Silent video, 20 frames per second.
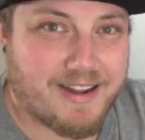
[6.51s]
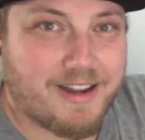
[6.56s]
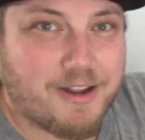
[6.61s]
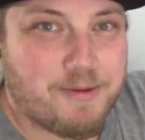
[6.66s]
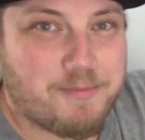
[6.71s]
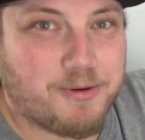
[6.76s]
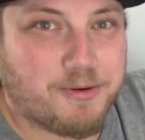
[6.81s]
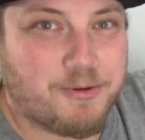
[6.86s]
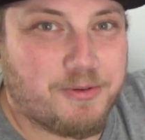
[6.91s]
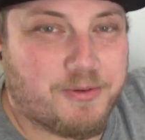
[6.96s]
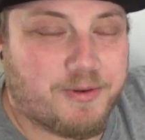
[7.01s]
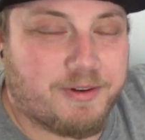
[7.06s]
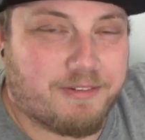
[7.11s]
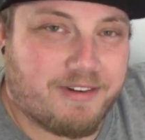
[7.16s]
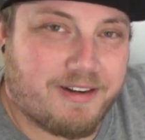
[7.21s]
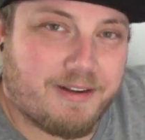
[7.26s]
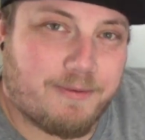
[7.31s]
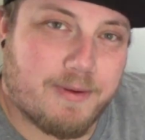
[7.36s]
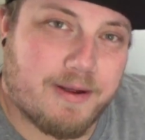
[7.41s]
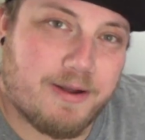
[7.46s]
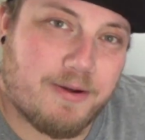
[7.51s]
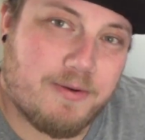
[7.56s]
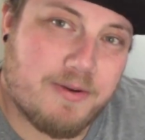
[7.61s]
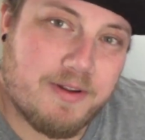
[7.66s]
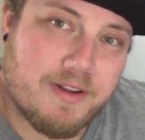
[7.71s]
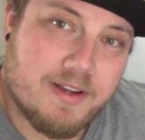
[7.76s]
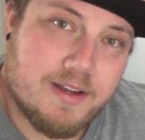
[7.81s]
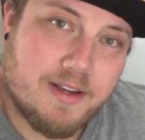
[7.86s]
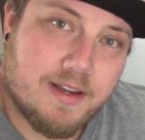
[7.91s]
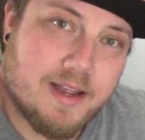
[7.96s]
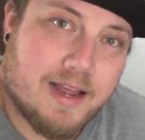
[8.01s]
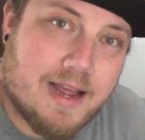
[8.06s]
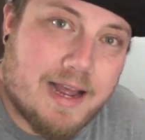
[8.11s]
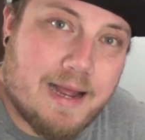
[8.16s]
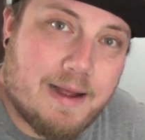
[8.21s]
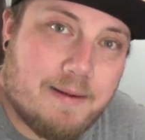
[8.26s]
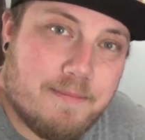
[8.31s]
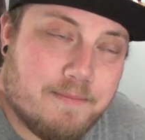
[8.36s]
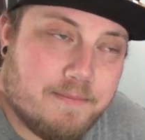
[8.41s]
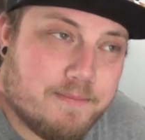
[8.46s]
I hope you're all doing really well.
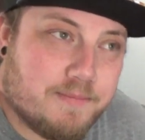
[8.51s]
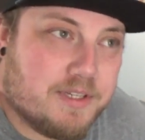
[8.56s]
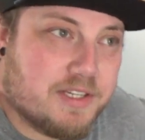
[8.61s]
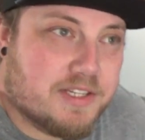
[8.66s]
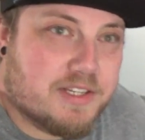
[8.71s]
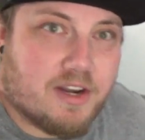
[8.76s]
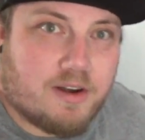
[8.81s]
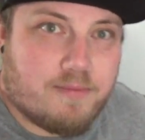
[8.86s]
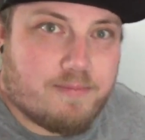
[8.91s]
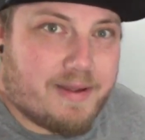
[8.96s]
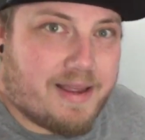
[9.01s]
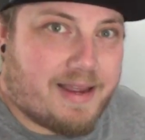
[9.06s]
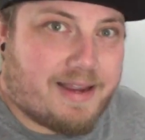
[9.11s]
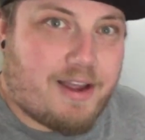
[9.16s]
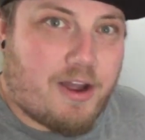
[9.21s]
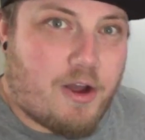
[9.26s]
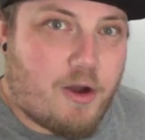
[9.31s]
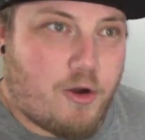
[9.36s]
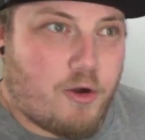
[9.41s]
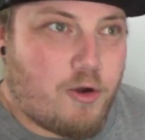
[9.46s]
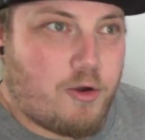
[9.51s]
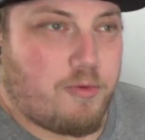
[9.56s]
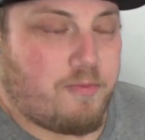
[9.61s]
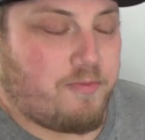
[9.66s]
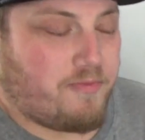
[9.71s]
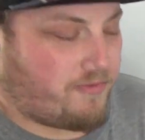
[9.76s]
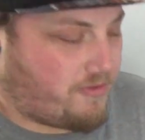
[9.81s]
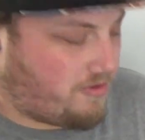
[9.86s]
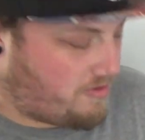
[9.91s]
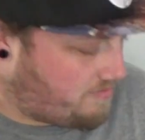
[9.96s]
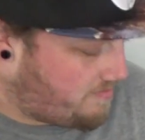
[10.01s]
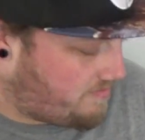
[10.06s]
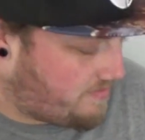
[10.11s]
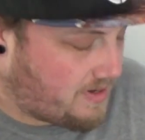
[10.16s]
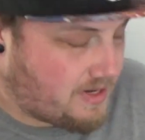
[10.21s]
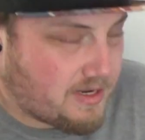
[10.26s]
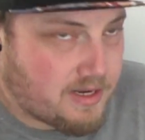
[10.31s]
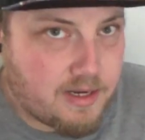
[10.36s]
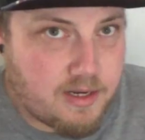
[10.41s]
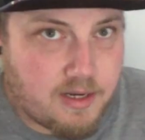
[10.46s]
Just got back home
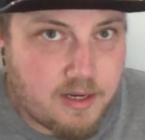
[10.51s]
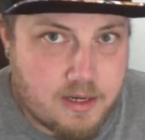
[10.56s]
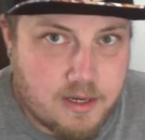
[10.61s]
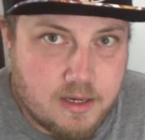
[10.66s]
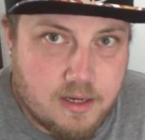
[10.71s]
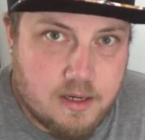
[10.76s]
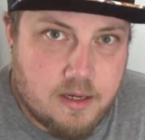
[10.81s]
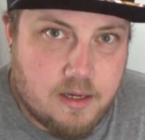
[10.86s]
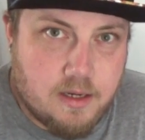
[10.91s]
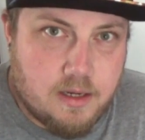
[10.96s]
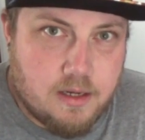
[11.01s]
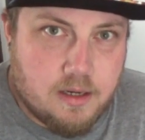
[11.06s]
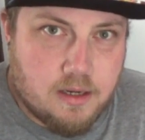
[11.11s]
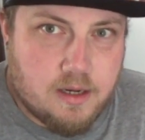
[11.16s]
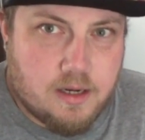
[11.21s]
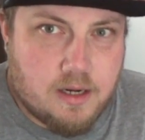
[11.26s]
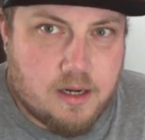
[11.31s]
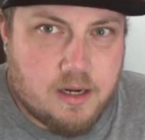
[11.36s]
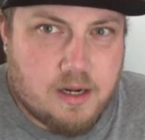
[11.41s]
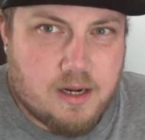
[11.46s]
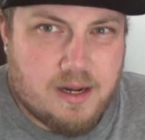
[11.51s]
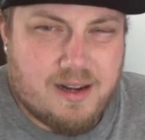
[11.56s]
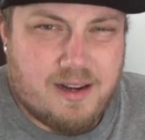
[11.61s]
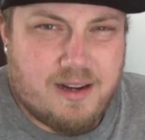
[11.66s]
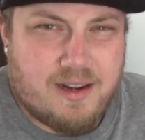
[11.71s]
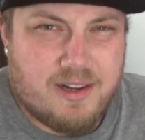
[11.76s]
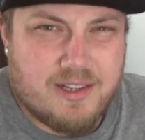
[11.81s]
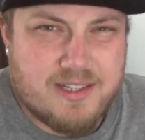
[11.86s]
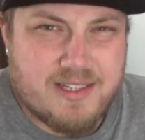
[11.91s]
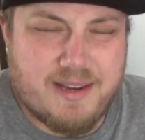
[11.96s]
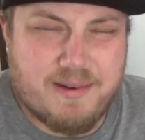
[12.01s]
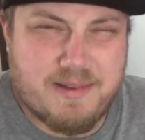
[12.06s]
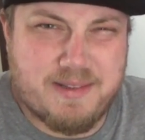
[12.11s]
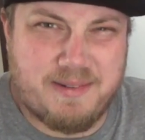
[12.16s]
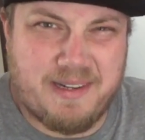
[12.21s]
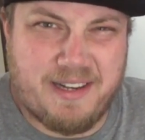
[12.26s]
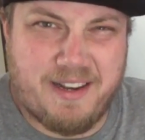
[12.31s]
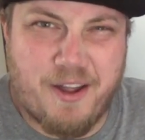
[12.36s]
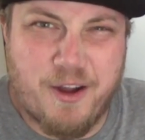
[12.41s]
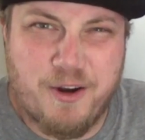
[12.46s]
from, I'd say it's
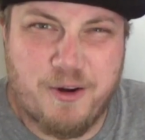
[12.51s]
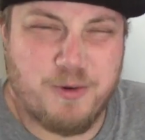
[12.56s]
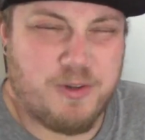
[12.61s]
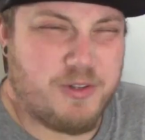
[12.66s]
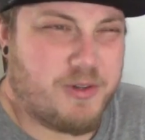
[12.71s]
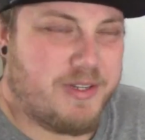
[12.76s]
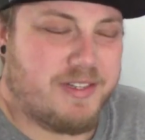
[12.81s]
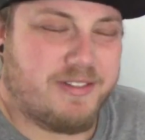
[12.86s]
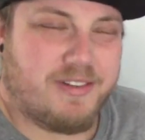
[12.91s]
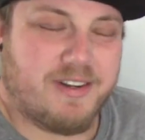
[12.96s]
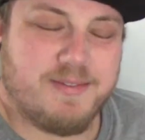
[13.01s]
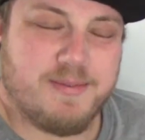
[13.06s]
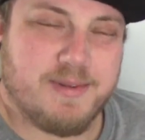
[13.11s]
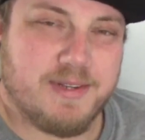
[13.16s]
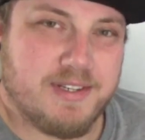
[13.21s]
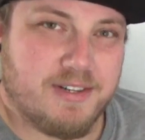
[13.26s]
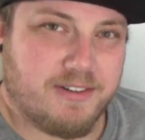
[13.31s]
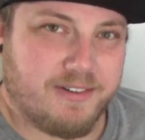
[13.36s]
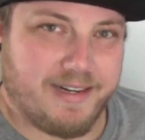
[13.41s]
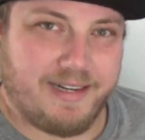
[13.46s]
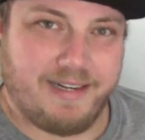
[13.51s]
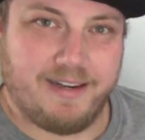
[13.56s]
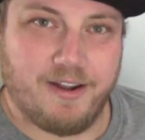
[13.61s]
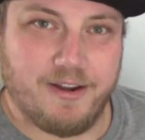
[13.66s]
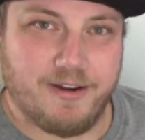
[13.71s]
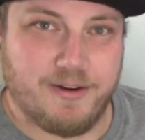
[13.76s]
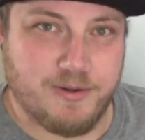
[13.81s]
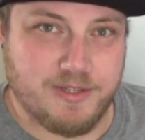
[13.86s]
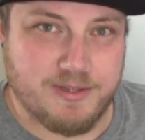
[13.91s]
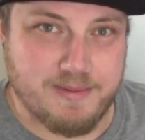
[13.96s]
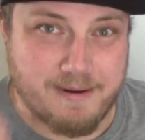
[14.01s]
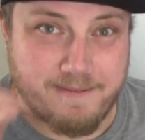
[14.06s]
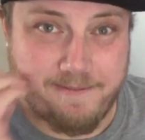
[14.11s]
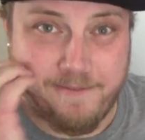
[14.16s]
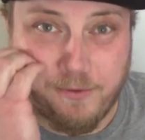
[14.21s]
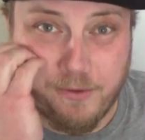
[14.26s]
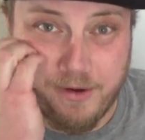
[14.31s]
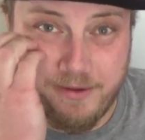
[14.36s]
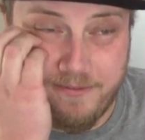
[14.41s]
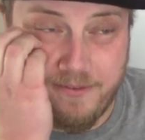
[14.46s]
from a local Toys R Us, but it's not really local. It's about
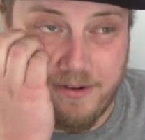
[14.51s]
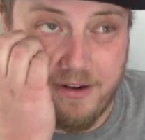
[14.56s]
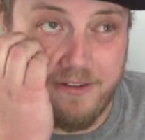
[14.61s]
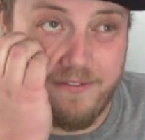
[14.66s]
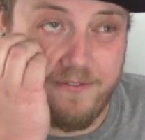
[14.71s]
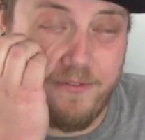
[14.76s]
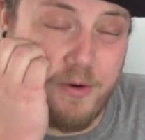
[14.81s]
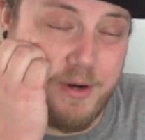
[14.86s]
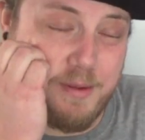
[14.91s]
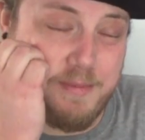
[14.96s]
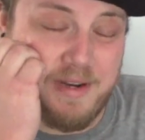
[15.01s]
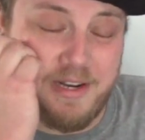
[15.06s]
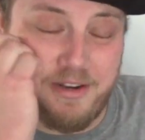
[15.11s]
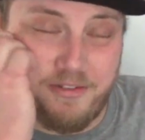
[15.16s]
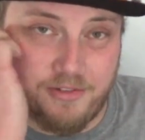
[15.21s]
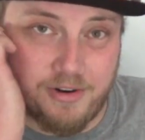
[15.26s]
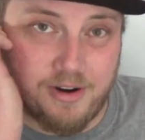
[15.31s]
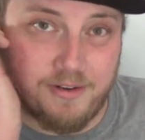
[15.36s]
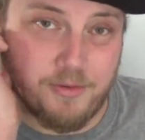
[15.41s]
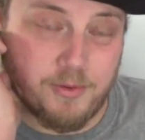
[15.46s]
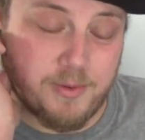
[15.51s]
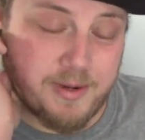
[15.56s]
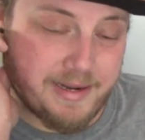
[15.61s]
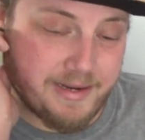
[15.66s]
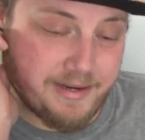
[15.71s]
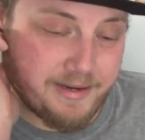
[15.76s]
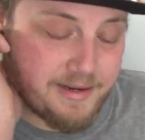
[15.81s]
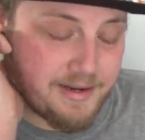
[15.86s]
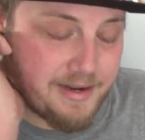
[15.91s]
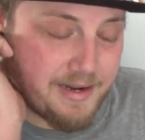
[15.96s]
a 40 minute drive away.